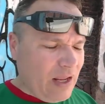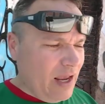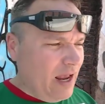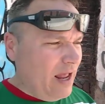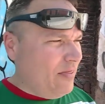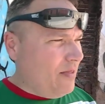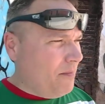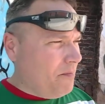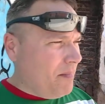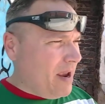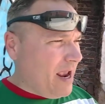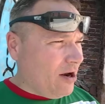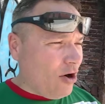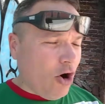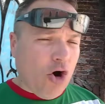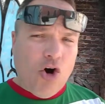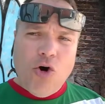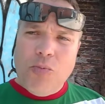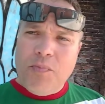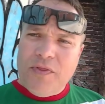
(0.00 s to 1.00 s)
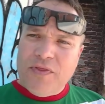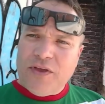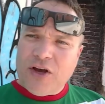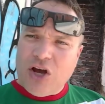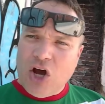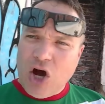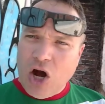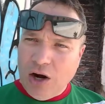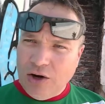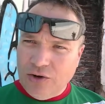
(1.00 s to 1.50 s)
and the man opened the
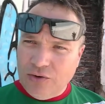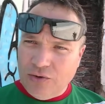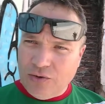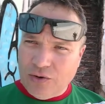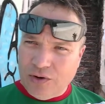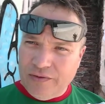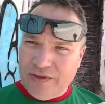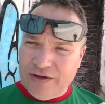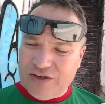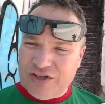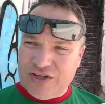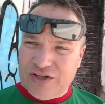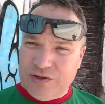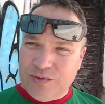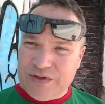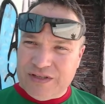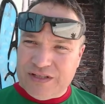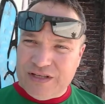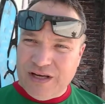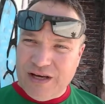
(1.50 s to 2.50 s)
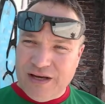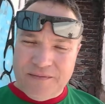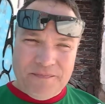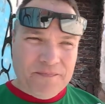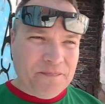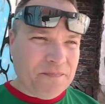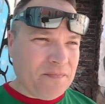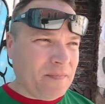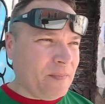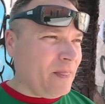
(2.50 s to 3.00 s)
car door that she was in
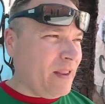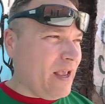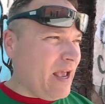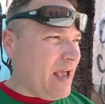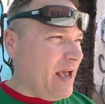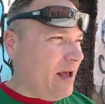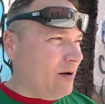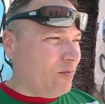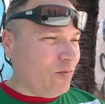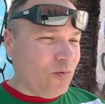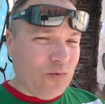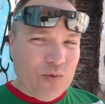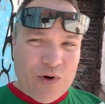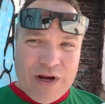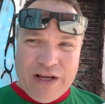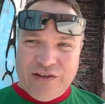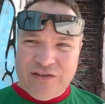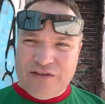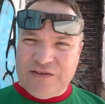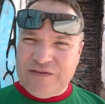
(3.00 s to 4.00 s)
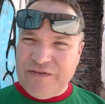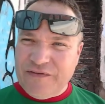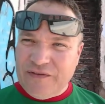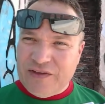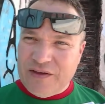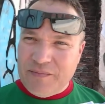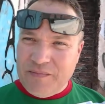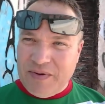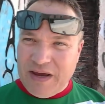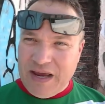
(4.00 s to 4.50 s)
and reached for
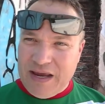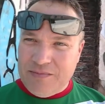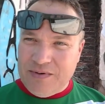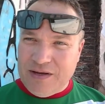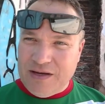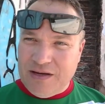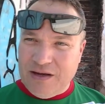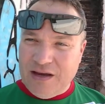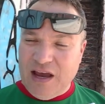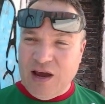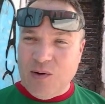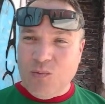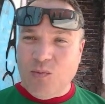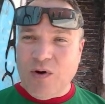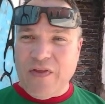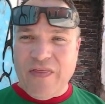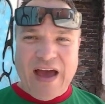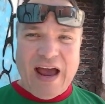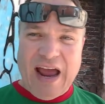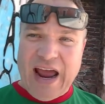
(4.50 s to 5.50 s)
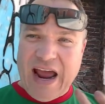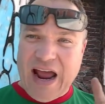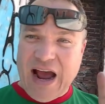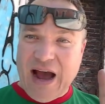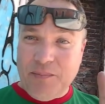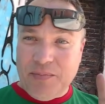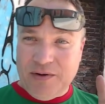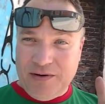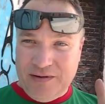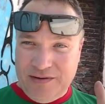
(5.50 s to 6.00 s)
the baby. And when that
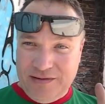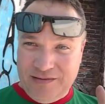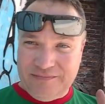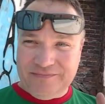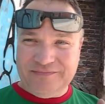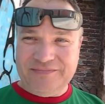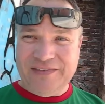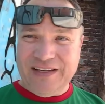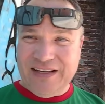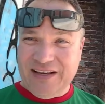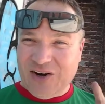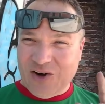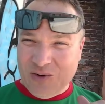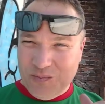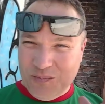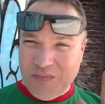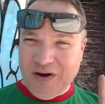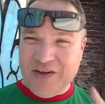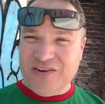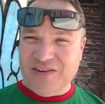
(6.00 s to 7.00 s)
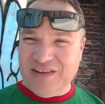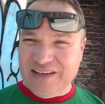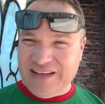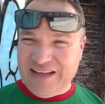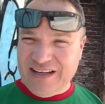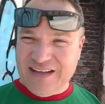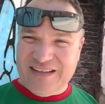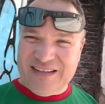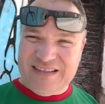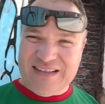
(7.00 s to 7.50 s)
happened, her
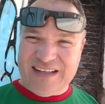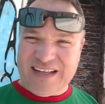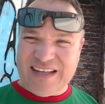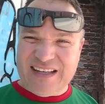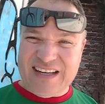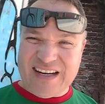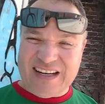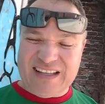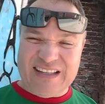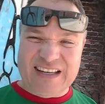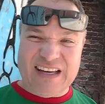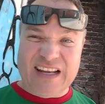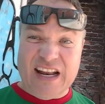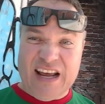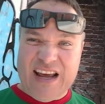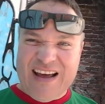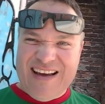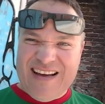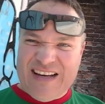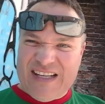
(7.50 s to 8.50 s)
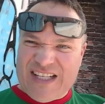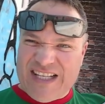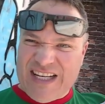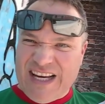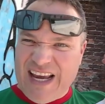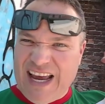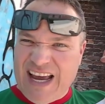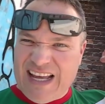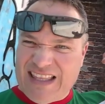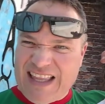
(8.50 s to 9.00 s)
motherly instinct kicked in. She
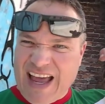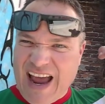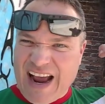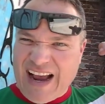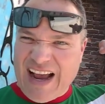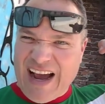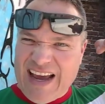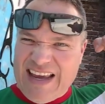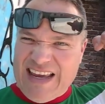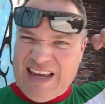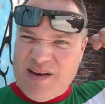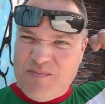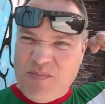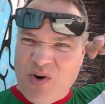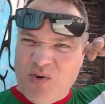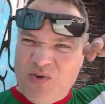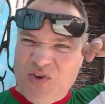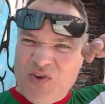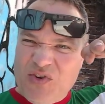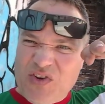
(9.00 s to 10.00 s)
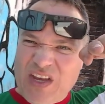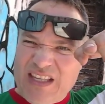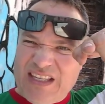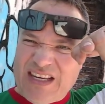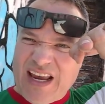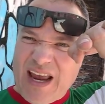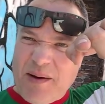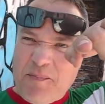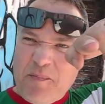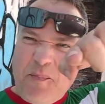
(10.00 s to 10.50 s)
hit that guy Ippon Nuki
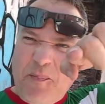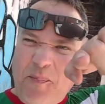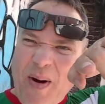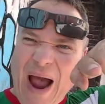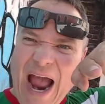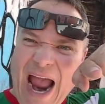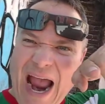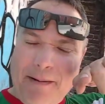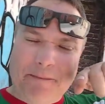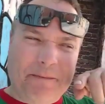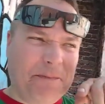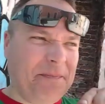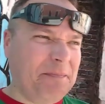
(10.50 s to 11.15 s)
tape, pop!